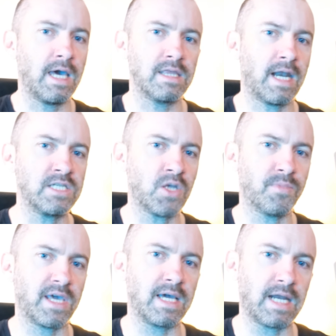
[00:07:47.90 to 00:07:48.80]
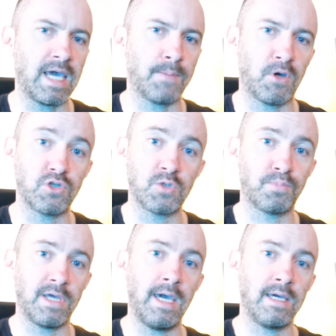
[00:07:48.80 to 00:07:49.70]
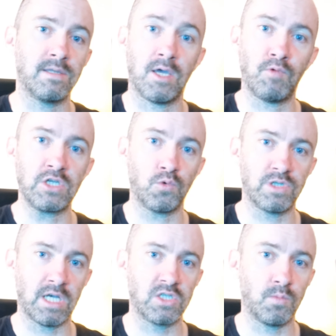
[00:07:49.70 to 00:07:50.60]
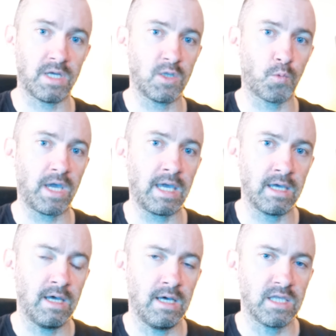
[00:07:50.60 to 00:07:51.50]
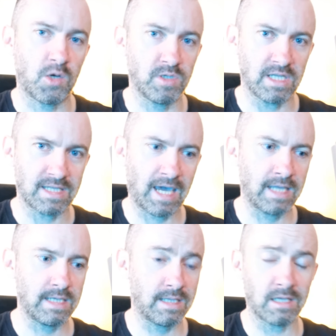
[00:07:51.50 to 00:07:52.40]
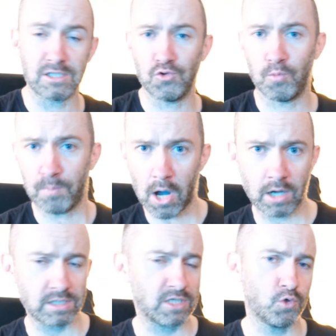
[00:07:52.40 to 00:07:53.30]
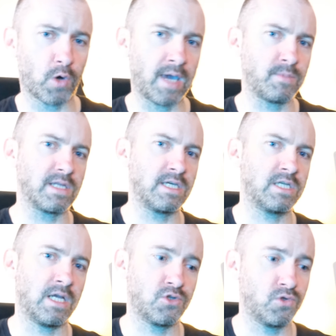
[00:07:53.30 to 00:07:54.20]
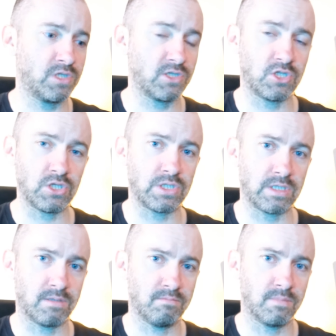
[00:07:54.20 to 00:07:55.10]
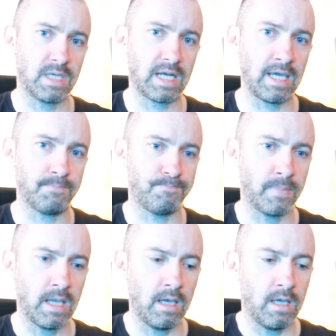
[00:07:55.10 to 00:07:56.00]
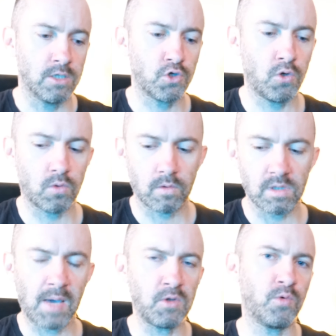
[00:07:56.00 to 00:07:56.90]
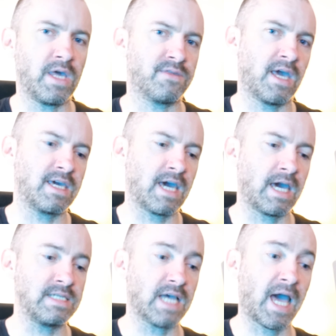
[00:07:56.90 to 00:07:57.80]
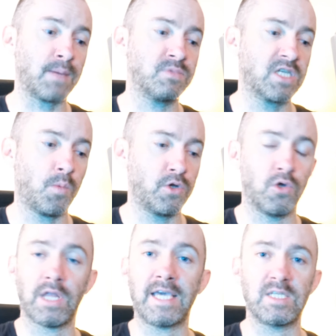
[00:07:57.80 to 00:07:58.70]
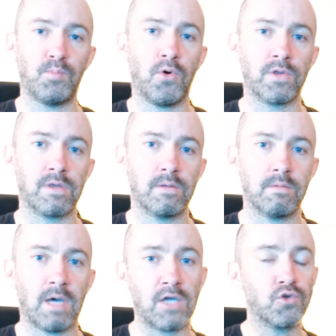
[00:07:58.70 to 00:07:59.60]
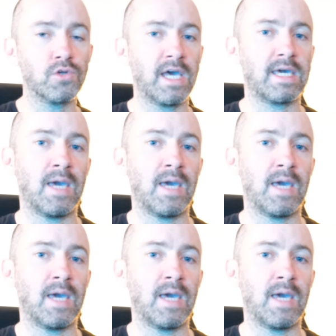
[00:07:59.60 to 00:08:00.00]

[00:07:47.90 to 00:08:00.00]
there is something great about just playing the original system in the way that it was intended, and there's no bugs, there's no emulation issues, it's just great. So let me know what you think, guys. I'm someone who likes both. I do like